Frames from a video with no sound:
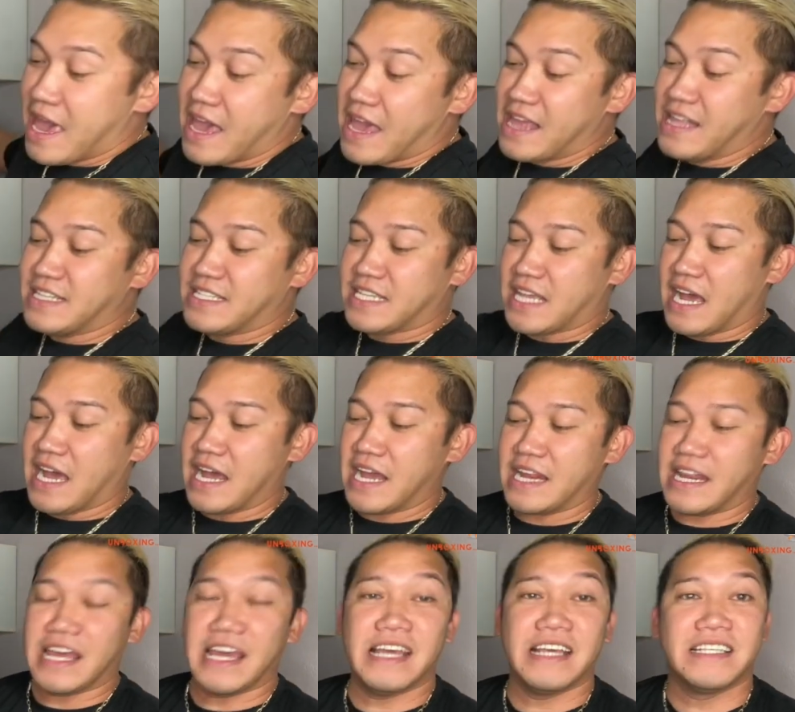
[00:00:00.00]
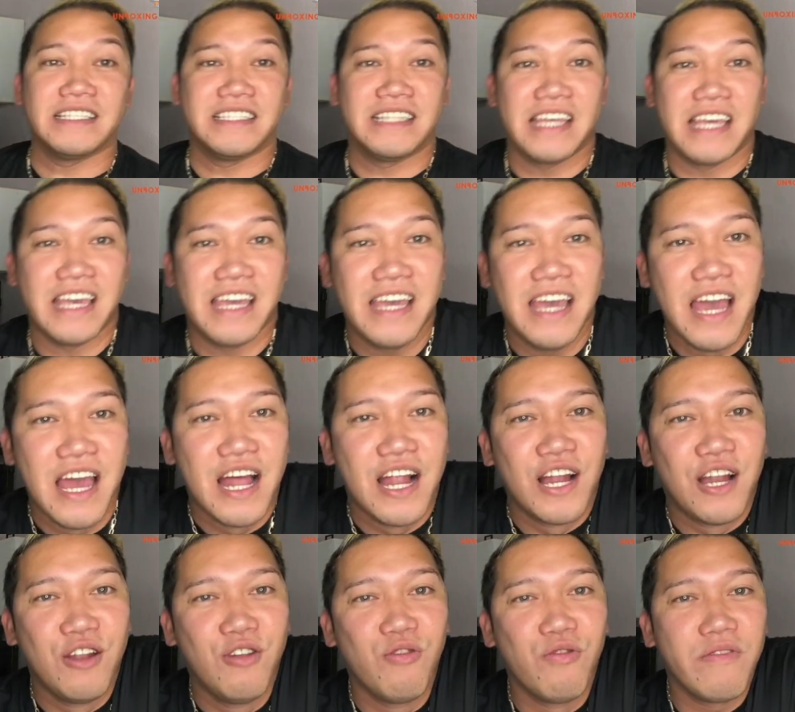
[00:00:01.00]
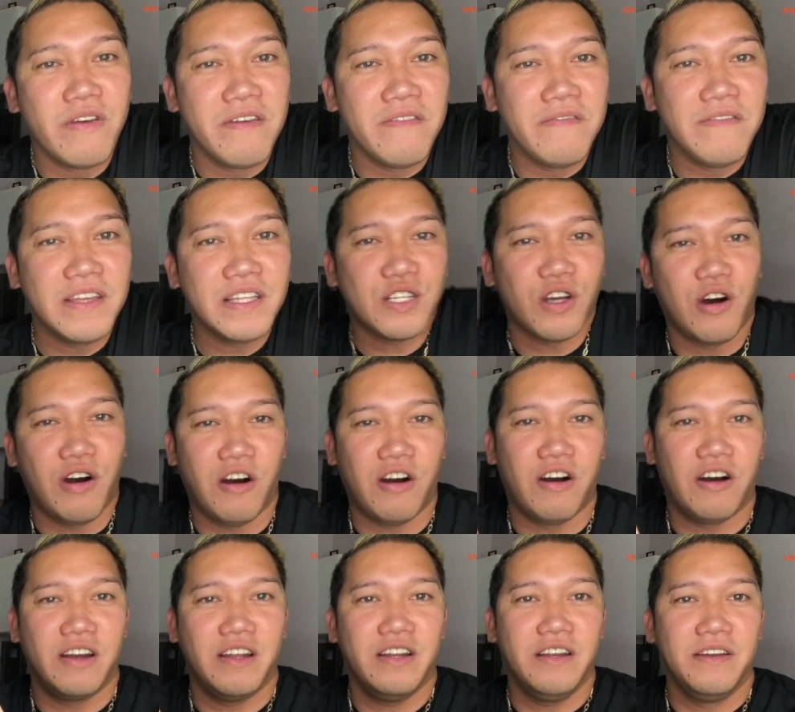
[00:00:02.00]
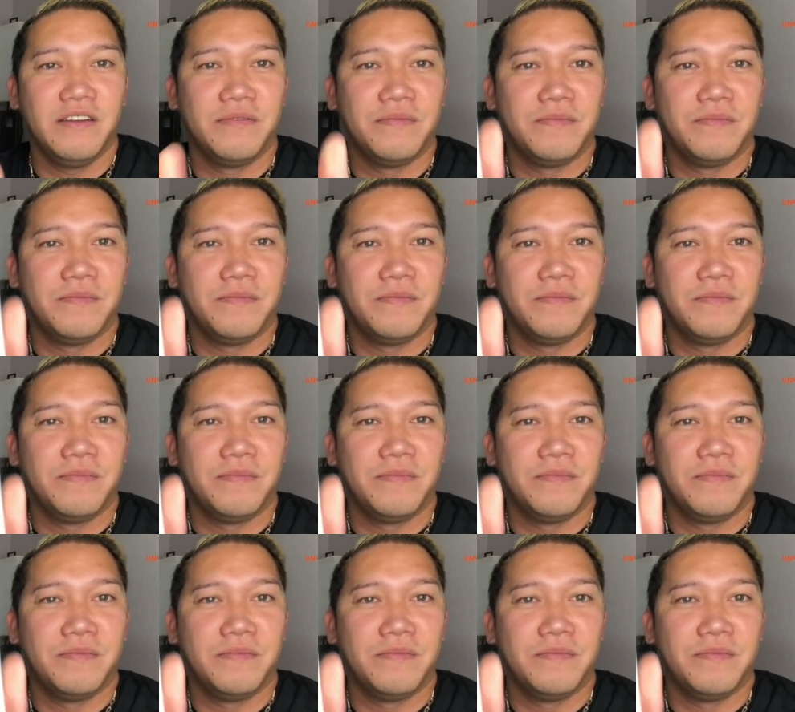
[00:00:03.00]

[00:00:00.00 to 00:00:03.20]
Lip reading: Inside is the Louis Vuitton.